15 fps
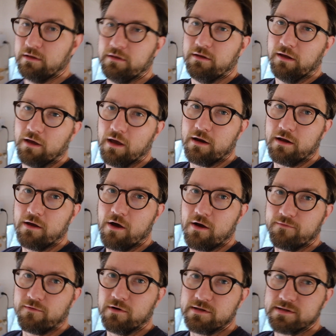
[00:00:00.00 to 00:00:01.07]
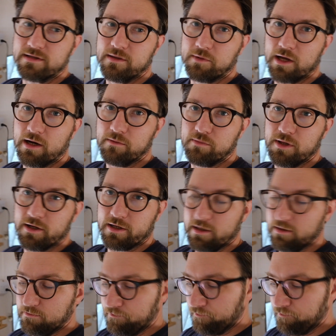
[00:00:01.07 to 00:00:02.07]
You gotta offer us some kind of plug-in.